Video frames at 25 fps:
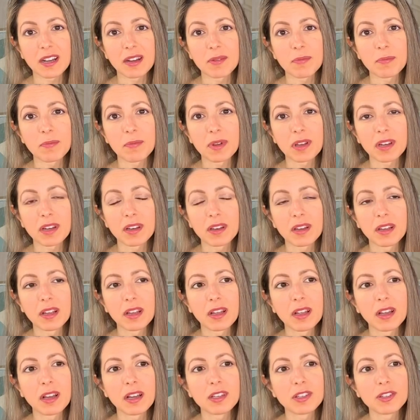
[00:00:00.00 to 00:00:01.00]
But
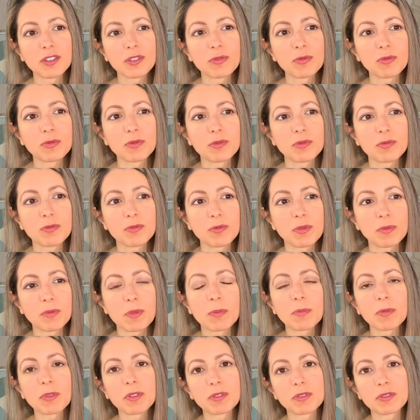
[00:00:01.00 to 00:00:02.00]
I do
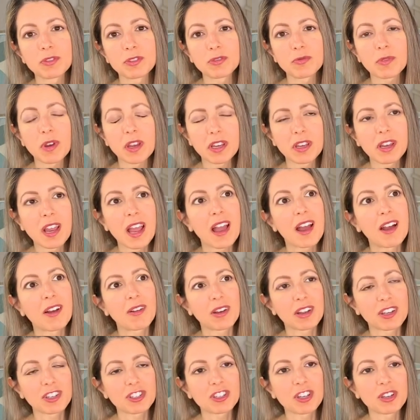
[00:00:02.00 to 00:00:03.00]
remember right now,
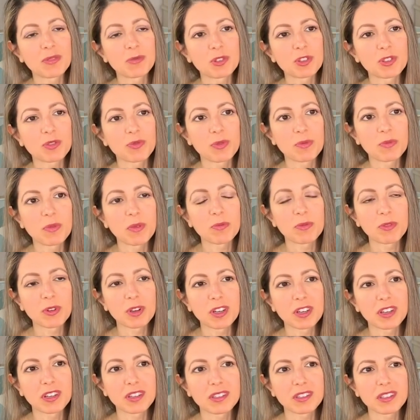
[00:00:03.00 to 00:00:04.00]
actually, I'm just
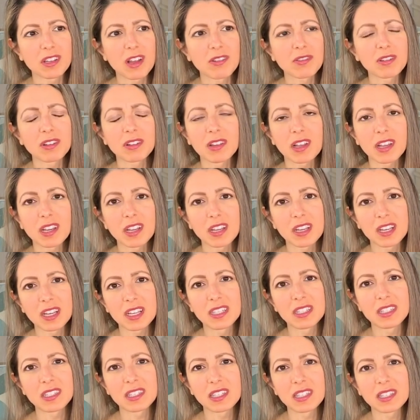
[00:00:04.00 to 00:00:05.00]
remembering, it sounded like a
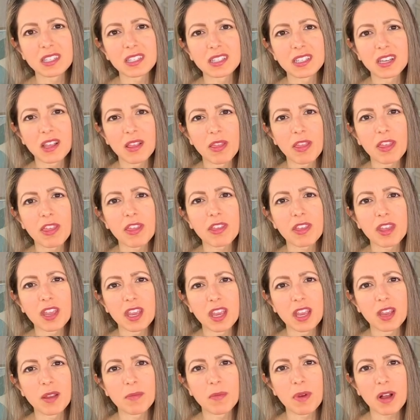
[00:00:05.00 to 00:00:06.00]
consistent
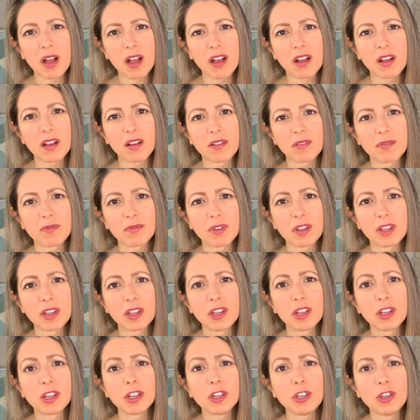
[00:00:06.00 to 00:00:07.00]
theme of
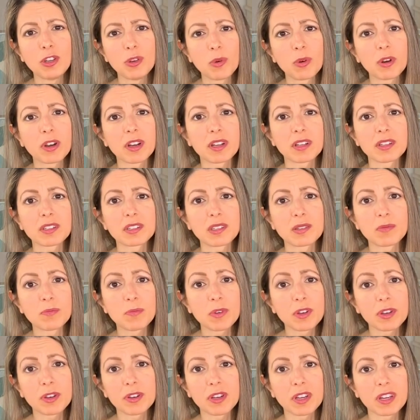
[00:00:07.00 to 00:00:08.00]
your
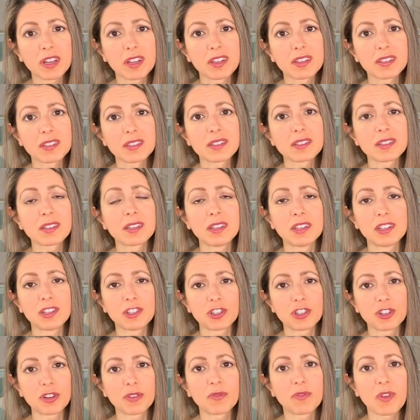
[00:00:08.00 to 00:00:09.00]
experience
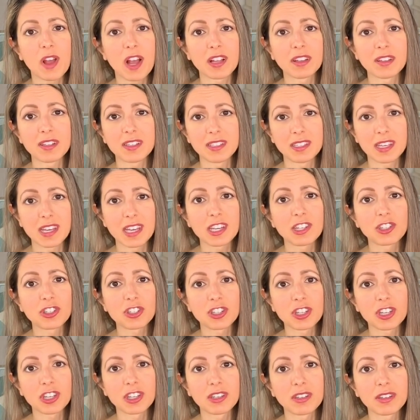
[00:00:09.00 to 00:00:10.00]
is your
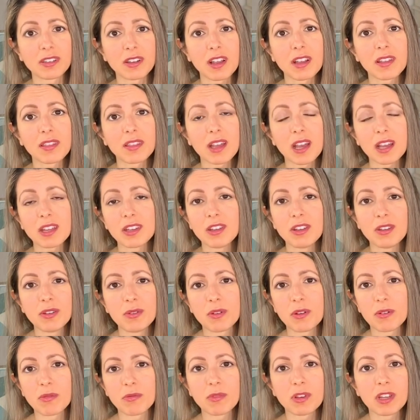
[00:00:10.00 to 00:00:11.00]
validation, and that you
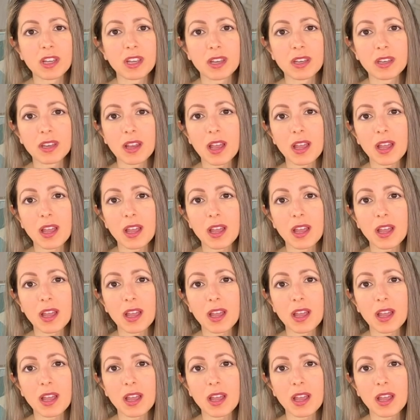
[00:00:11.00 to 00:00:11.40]
don't need